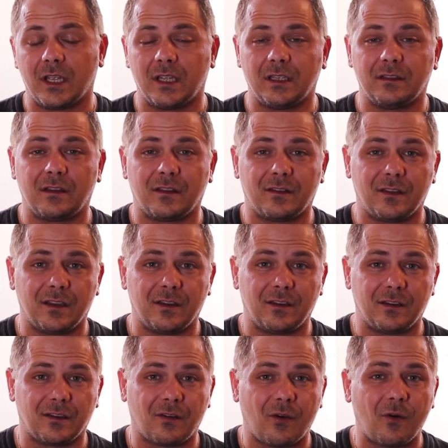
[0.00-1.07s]
and
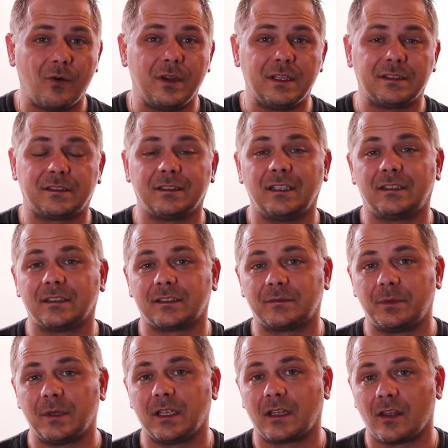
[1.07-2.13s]
they always need to
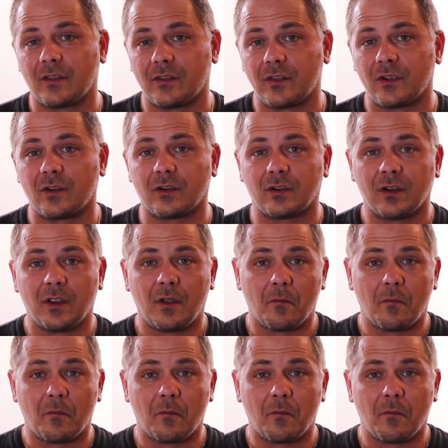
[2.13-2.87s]
speak their